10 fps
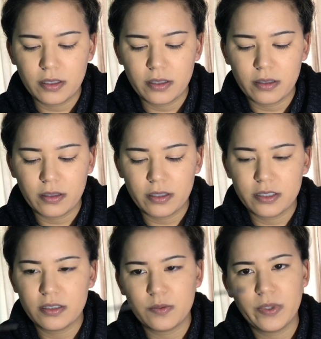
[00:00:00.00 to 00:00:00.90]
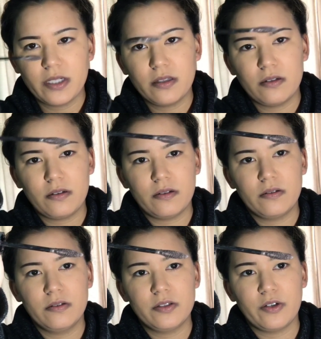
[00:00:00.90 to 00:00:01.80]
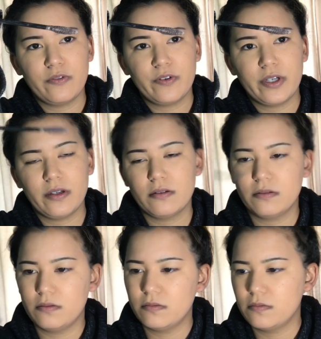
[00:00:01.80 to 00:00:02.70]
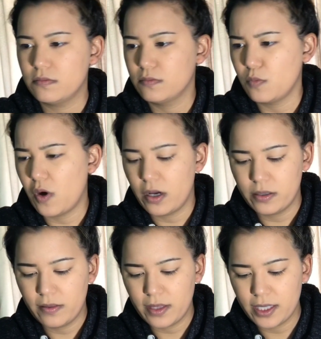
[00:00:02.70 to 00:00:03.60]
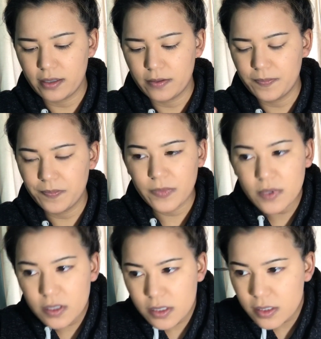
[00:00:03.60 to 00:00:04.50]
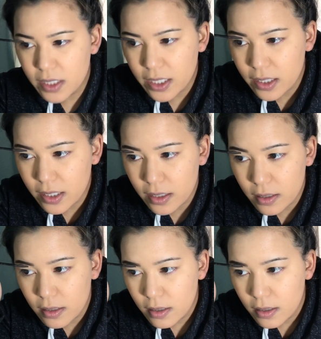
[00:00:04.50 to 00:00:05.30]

And then there's this weird little doe foot wand thing. You just take it